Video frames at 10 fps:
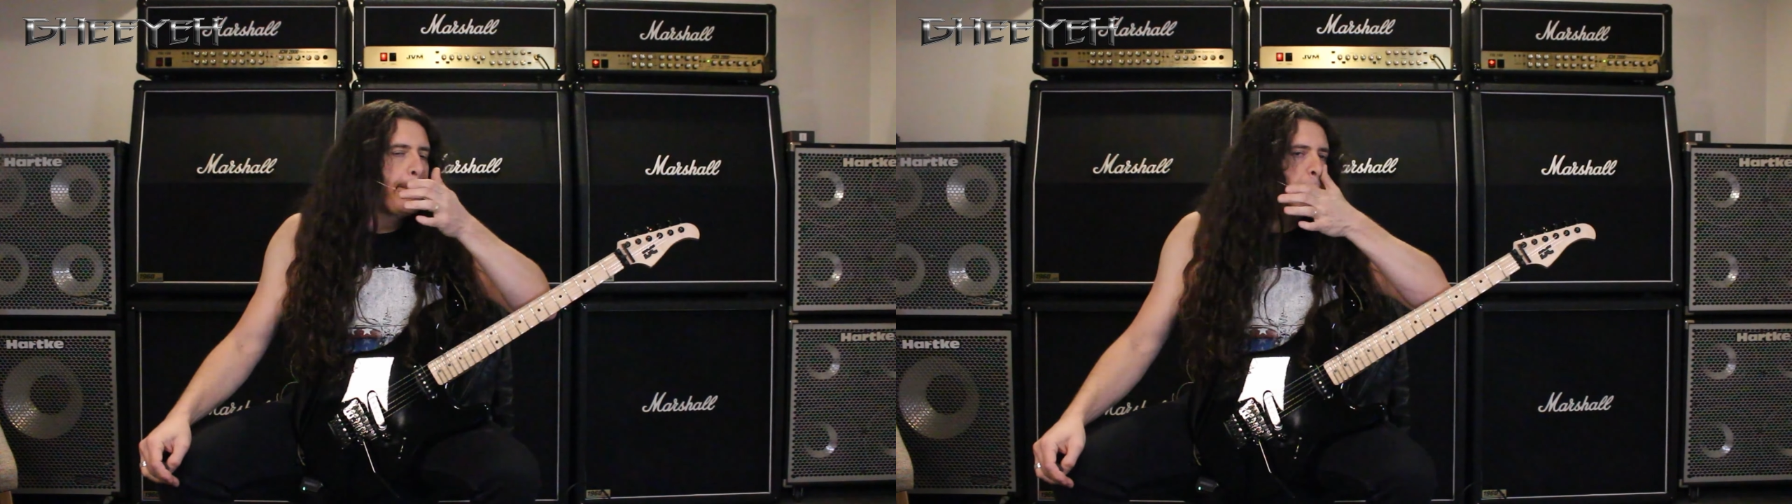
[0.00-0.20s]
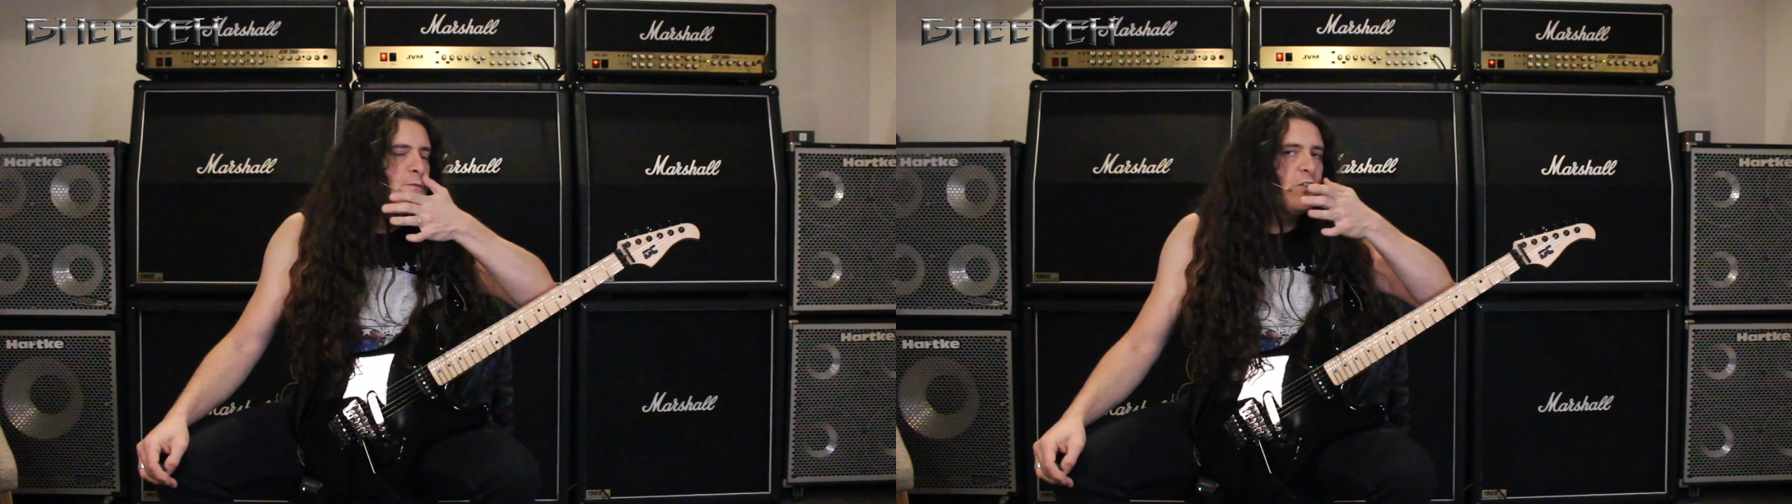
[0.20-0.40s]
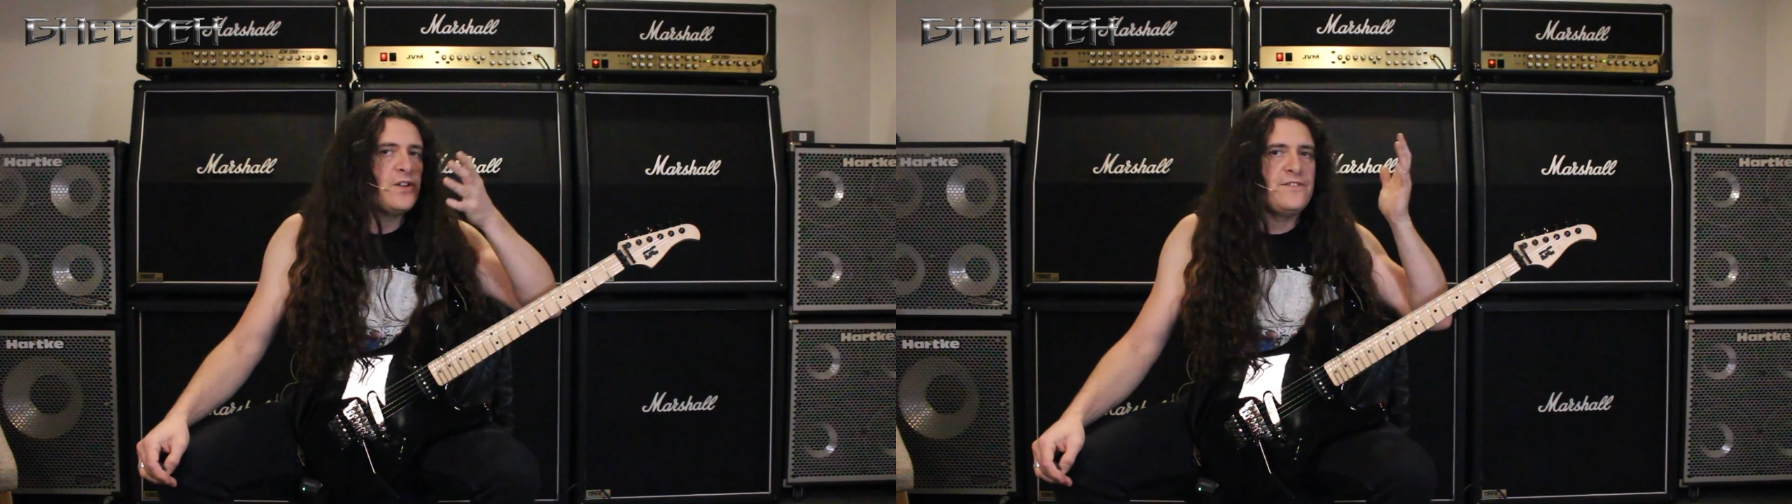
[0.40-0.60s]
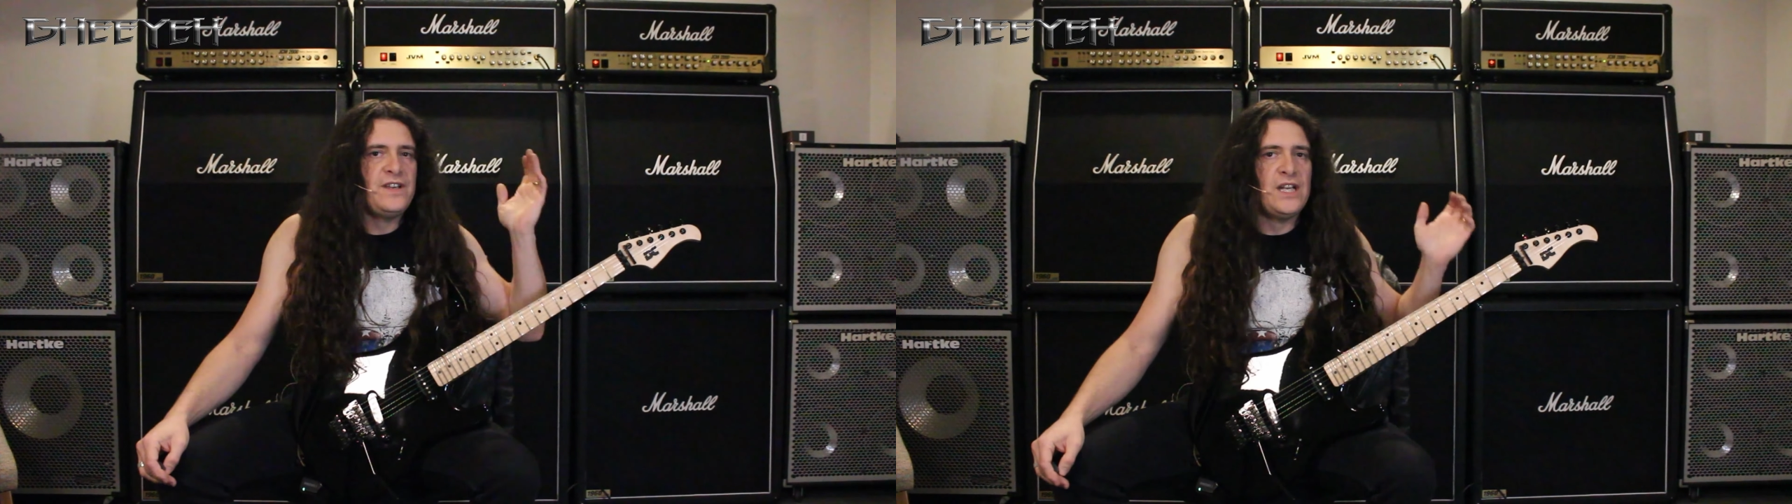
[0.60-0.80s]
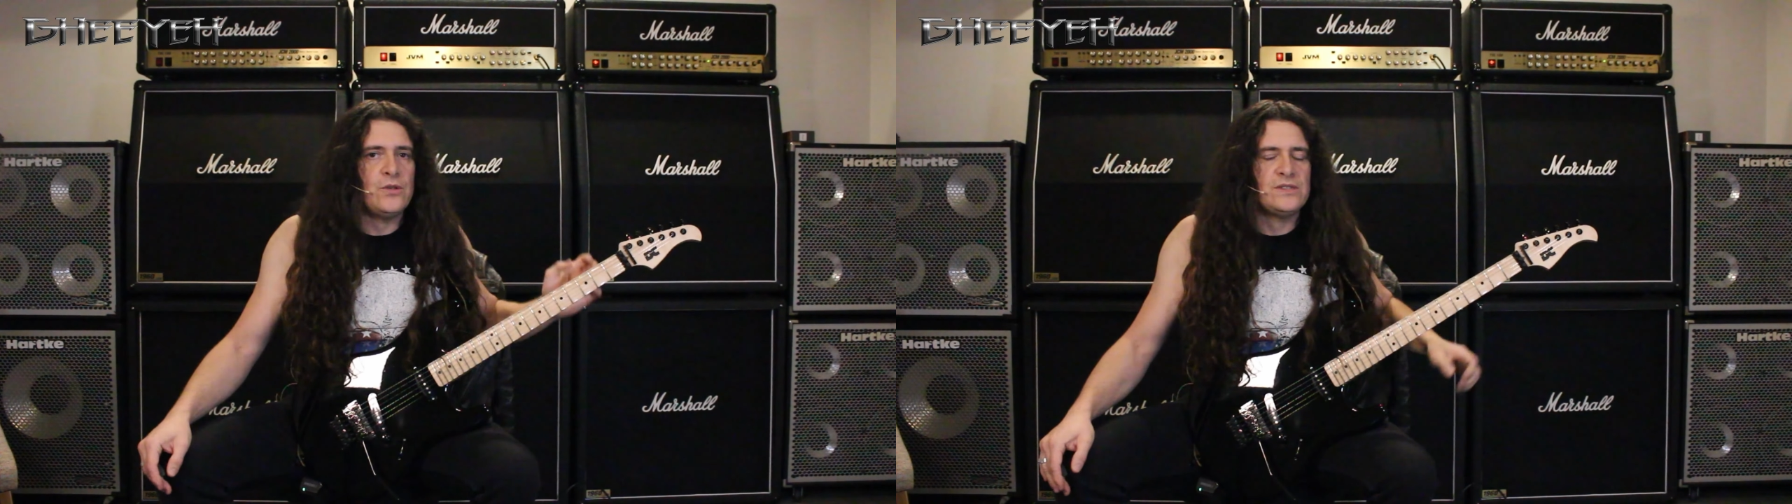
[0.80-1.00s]
for the
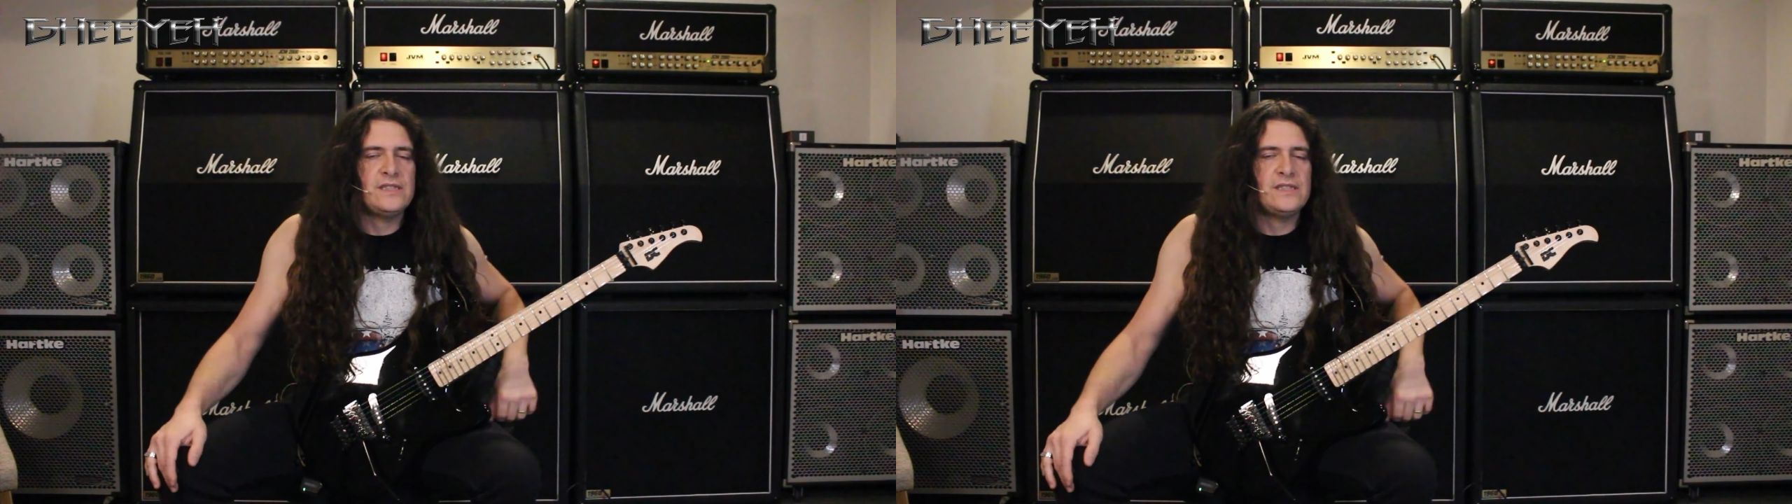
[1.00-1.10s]
videos.